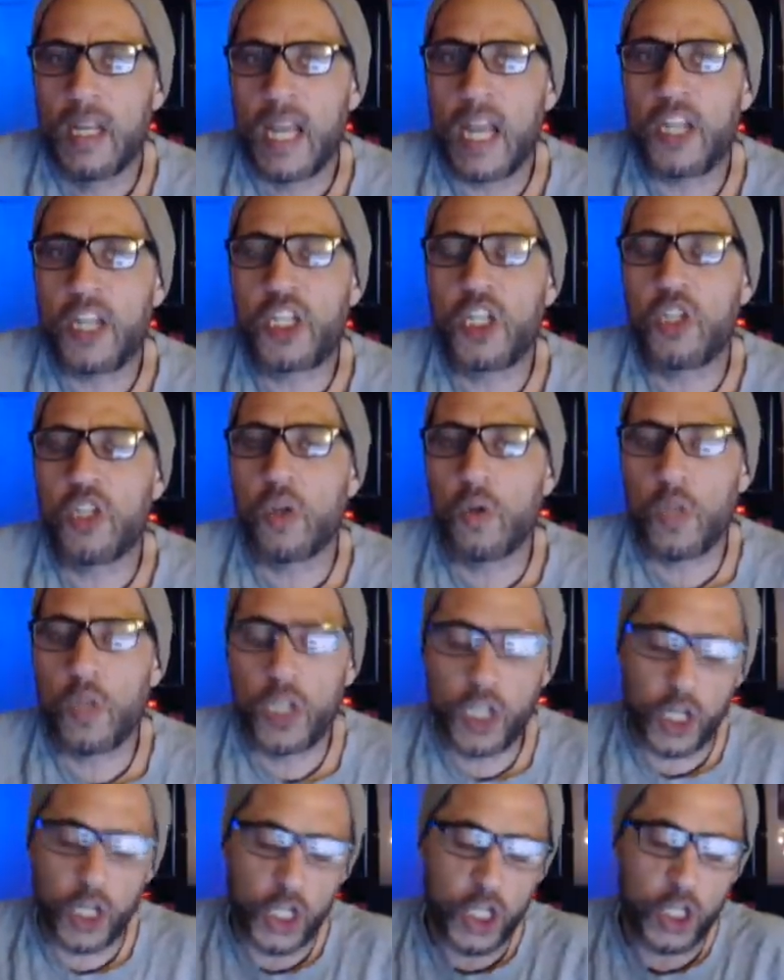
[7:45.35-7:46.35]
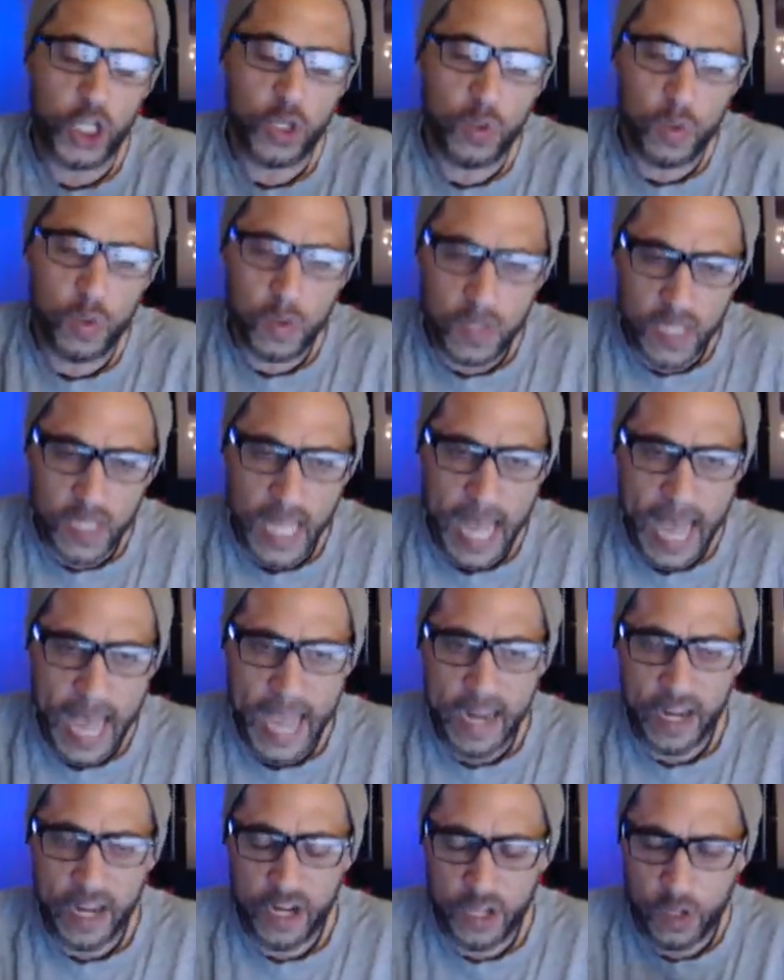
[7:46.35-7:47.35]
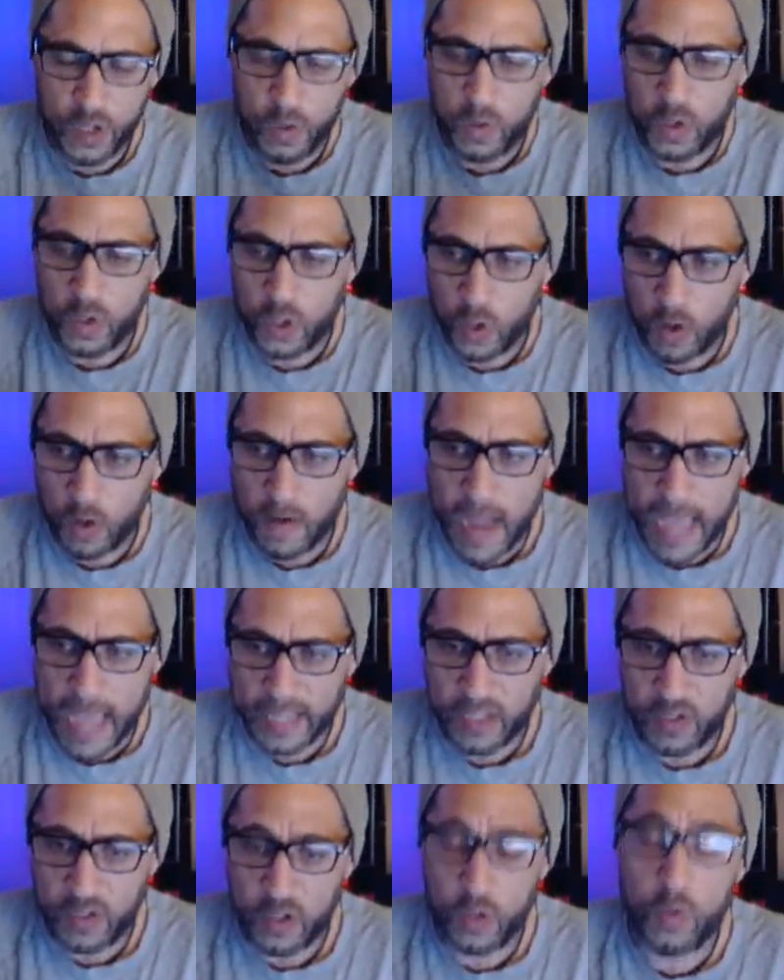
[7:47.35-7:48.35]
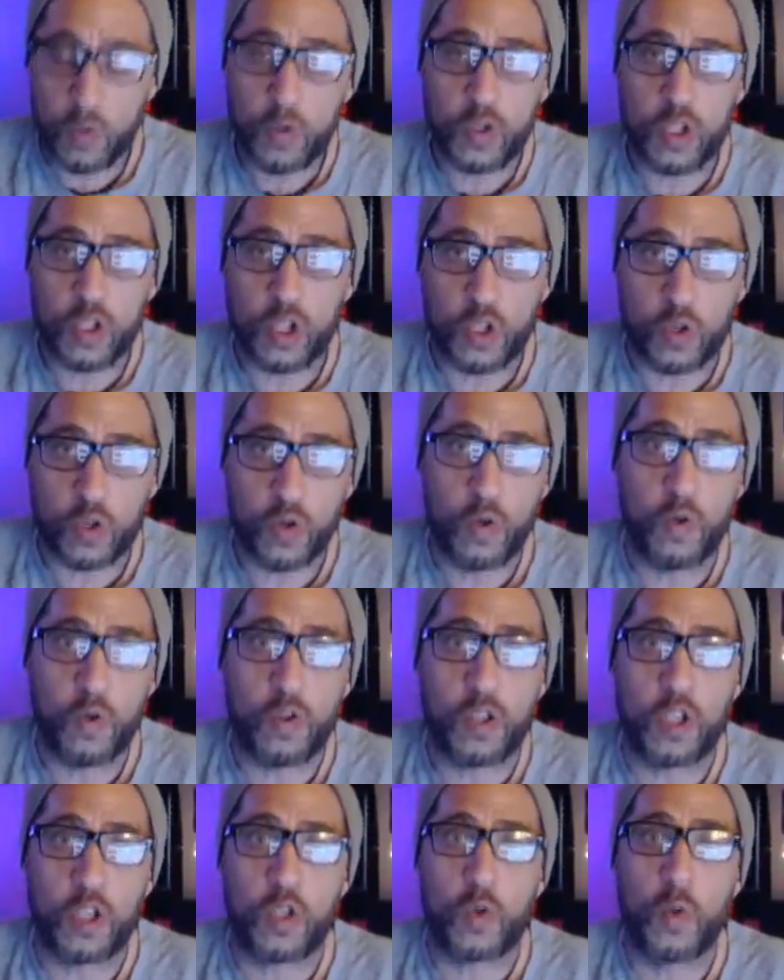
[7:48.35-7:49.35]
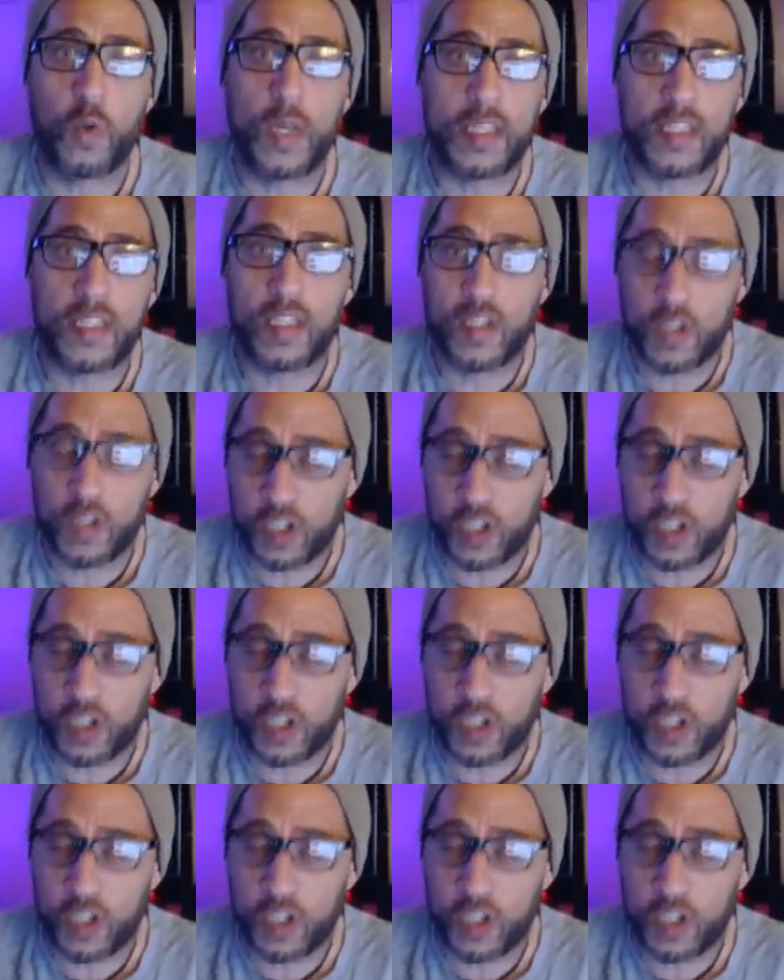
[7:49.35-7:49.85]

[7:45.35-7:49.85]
And she's only going to use that and use your act, use the truth to twist.